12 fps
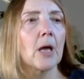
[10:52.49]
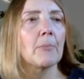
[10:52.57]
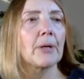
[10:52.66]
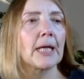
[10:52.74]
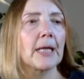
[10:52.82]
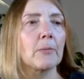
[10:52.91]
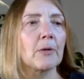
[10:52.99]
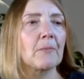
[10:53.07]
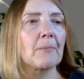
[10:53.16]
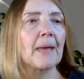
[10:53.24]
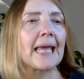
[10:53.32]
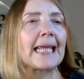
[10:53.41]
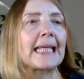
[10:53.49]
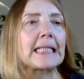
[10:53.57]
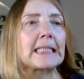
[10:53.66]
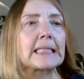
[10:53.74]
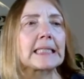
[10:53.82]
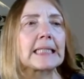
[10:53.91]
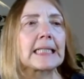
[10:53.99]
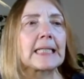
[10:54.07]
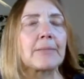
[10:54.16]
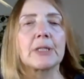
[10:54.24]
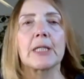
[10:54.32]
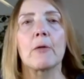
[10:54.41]
but he would have made
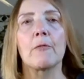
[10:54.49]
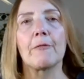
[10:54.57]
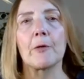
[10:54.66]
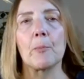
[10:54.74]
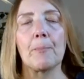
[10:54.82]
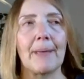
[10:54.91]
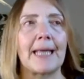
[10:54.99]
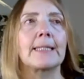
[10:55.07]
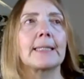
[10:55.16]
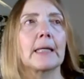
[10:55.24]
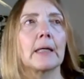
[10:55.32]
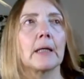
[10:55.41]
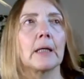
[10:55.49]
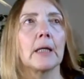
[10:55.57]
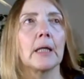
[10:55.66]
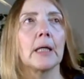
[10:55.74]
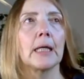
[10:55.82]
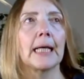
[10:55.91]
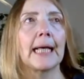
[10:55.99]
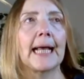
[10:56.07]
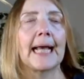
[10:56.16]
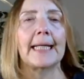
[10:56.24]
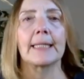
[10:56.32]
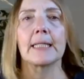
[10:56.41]
himself feel better
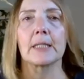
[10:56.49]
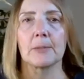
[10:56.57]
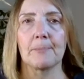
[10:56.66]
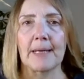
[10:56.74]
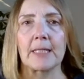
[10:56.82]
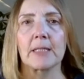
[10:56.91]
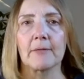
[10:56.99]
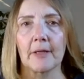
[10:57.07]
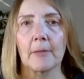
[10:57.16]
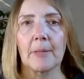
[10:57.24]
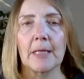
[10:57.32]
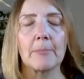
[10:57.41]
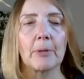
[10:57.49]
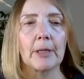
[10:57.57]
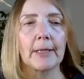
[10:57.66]
at the expense of other people.